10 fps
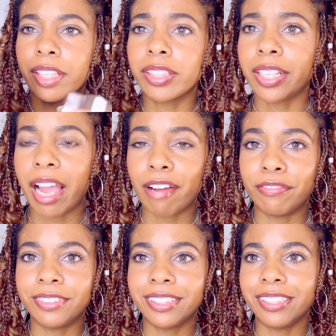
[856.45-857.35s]
that they have,
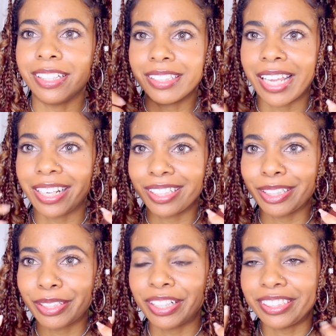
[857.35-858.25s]
like,
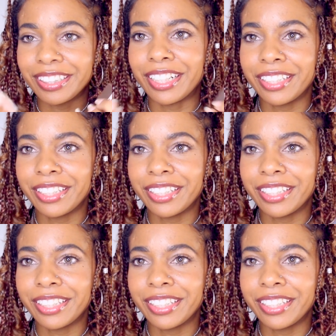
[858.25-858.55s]
a tint.